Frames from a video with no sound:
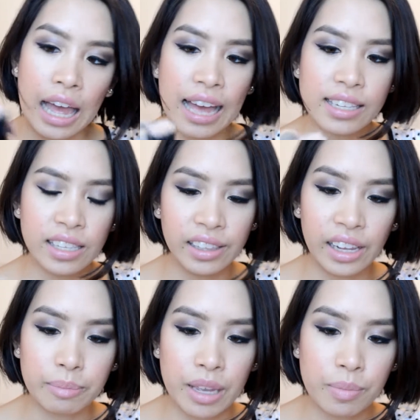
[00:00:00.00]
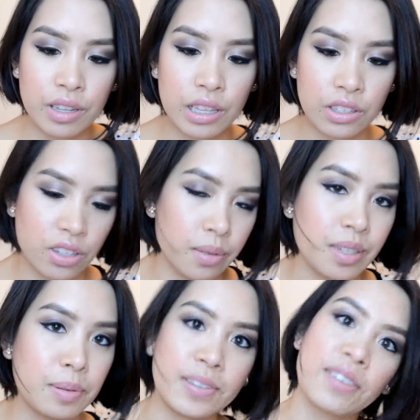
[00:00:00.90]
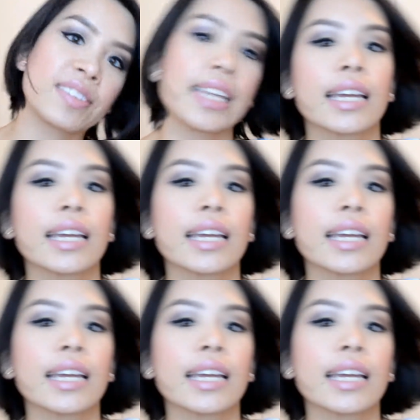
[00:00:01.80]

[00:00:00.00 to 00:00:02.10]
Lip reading: as in like maybe like some specific